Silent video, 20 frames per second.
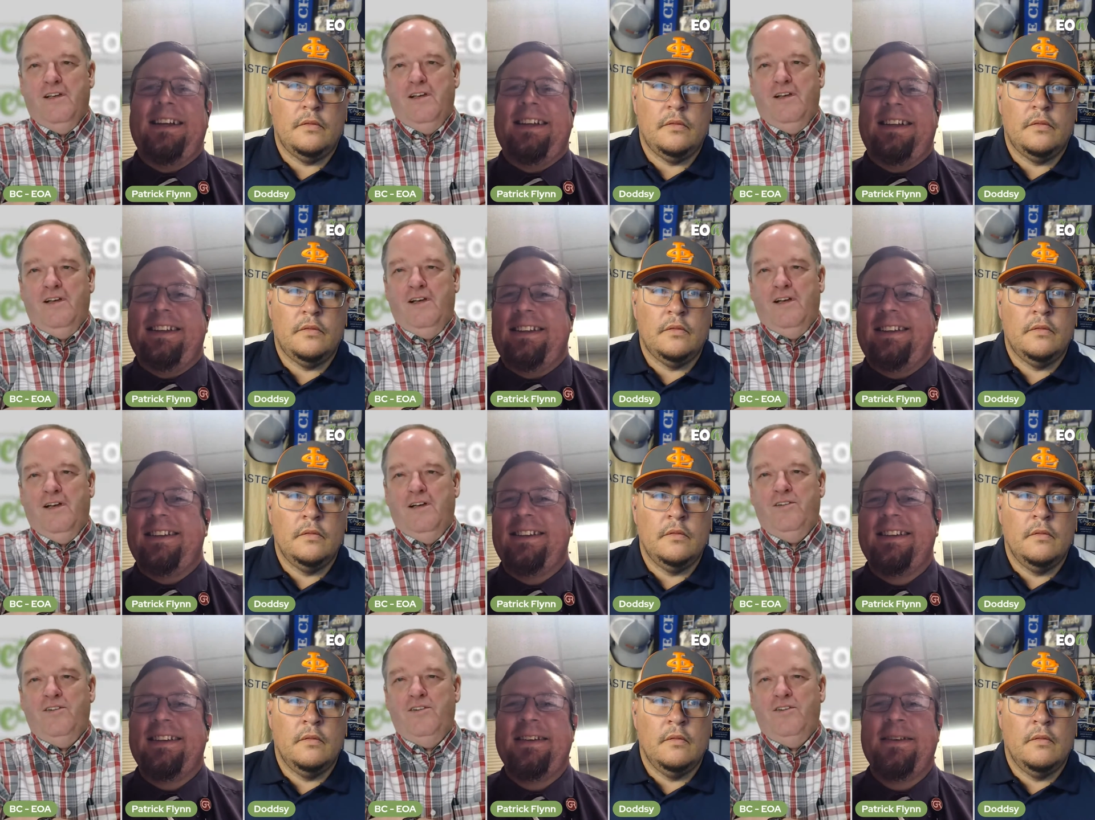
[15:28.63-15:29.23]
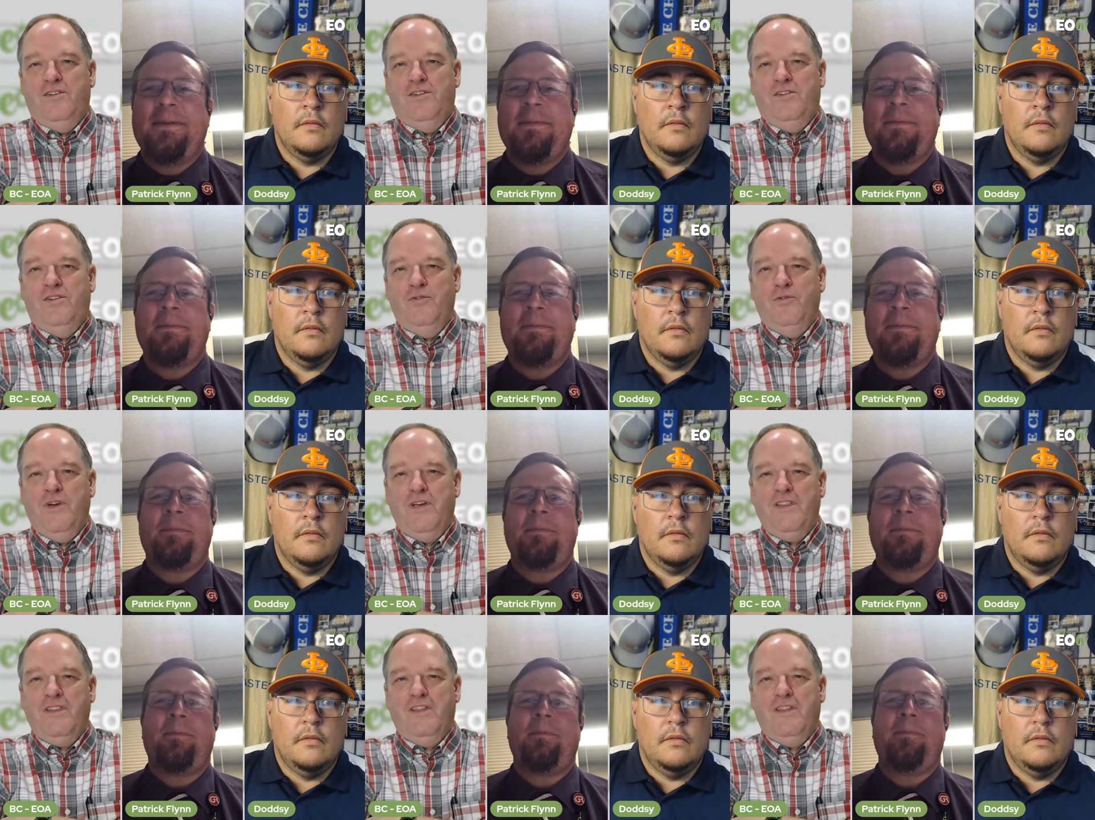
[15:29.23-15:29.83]
Speaker 1: uh,
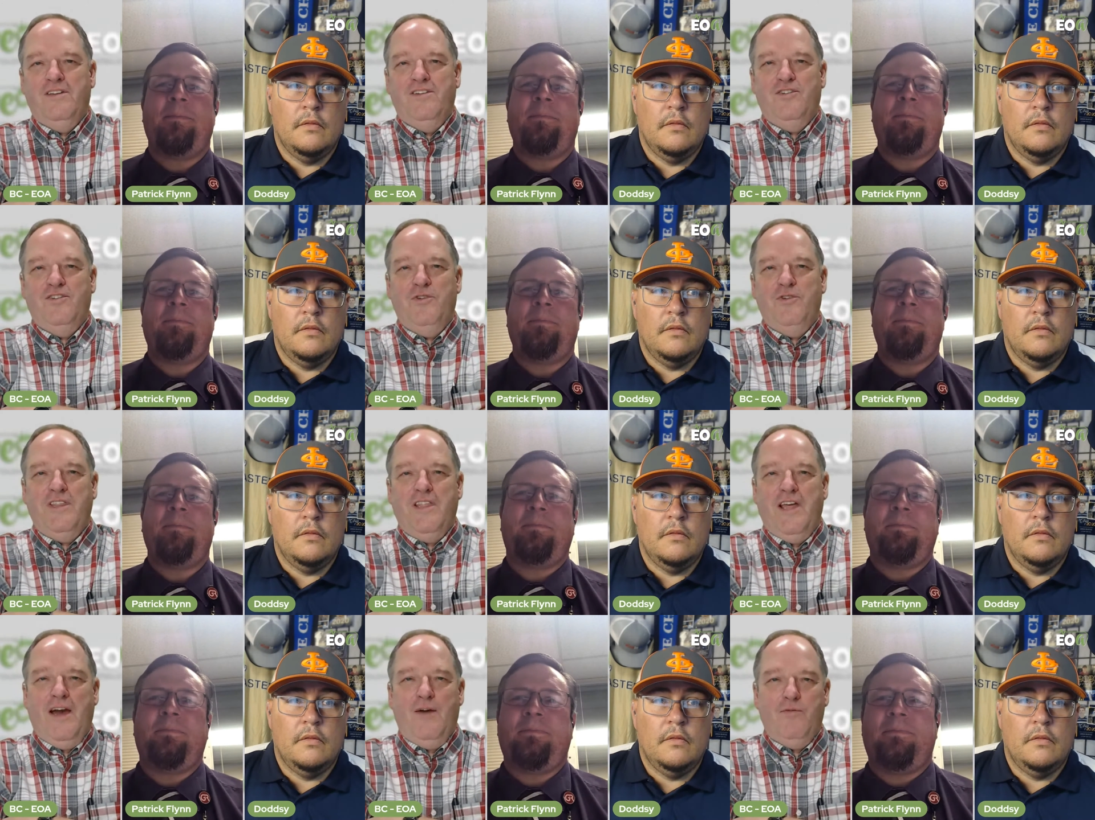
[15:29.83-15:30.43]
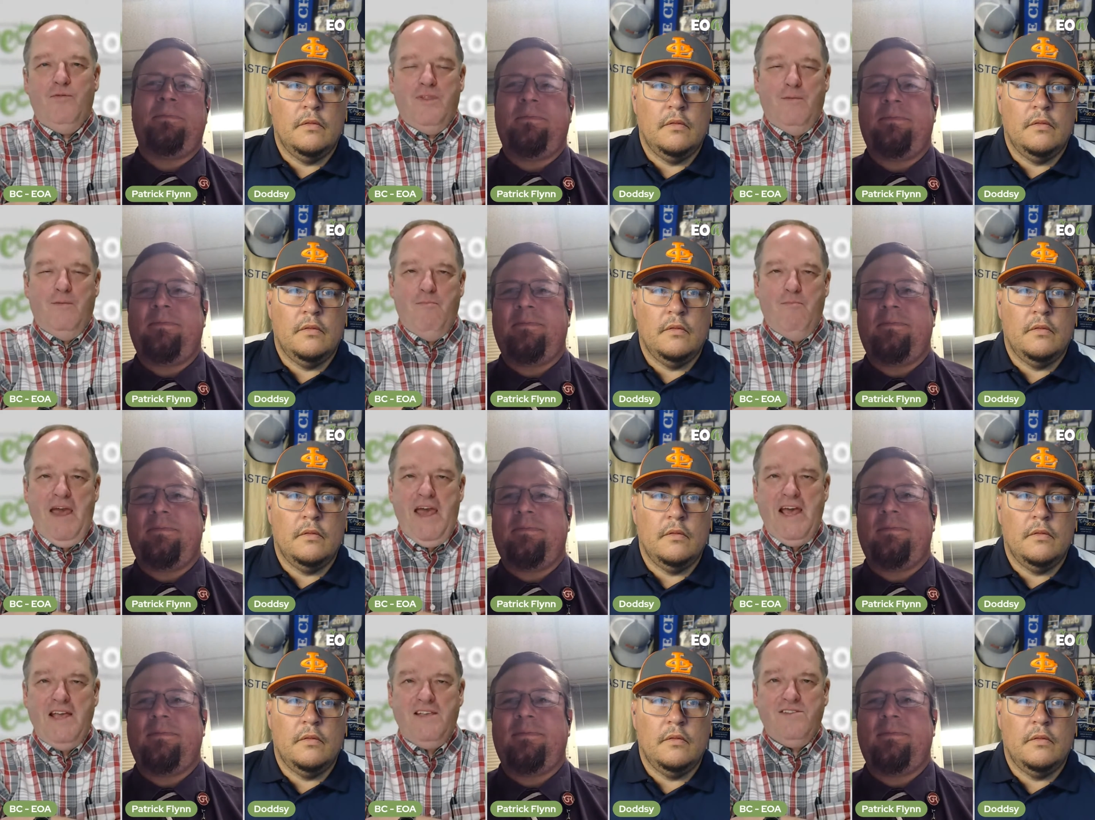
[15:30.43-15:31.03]
doing doing that with a
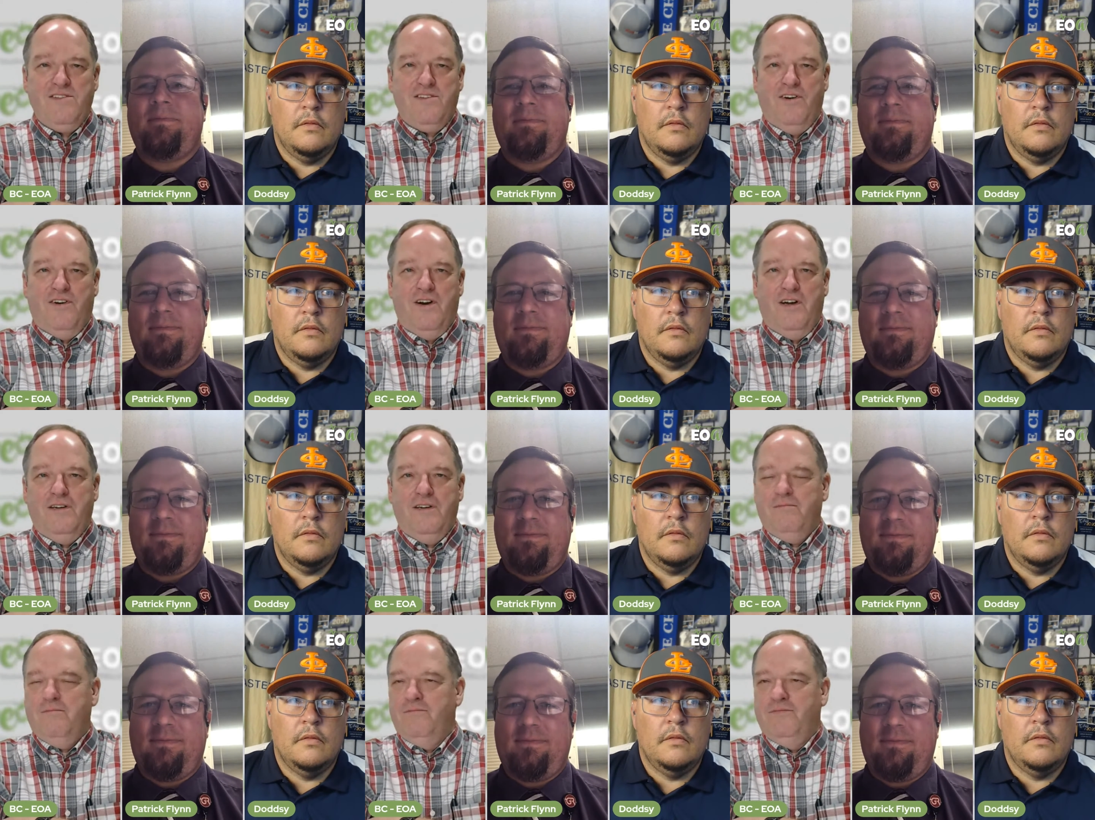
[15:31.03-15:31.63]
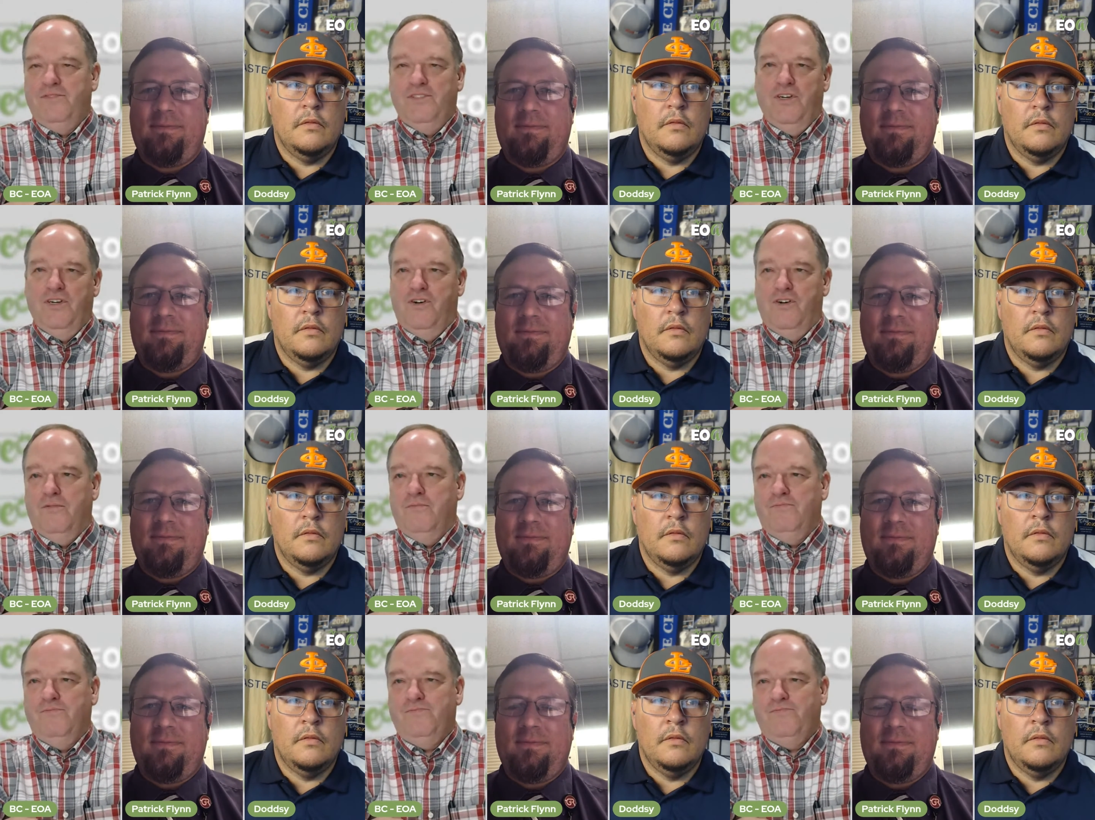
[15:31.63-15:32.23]
mask on. So,